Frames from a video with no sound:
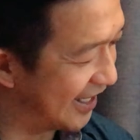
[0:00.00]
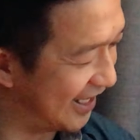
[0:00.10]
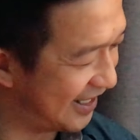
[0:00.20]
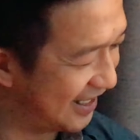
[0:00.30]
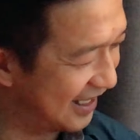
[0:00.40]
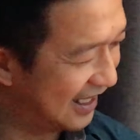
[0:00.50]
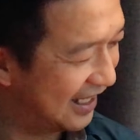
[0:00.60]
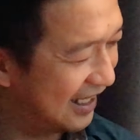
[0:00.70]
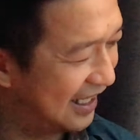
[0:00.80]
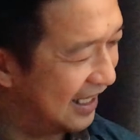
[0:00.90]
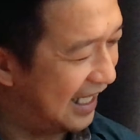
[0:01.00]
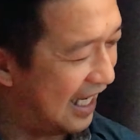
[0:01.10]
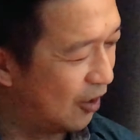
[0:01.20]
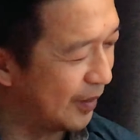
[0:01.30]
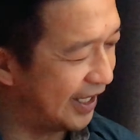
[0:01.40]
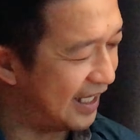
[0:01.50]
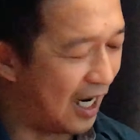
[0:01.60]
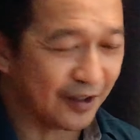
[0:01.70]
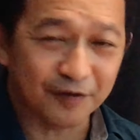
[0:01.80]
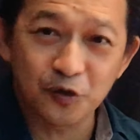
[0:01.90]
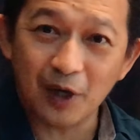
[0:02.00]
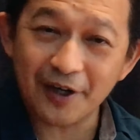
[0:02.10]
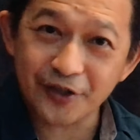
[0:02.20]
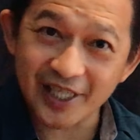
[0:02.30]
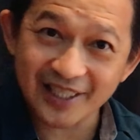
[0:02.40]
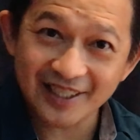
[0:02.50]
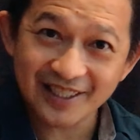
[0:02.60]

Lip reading: it? How many out of 200?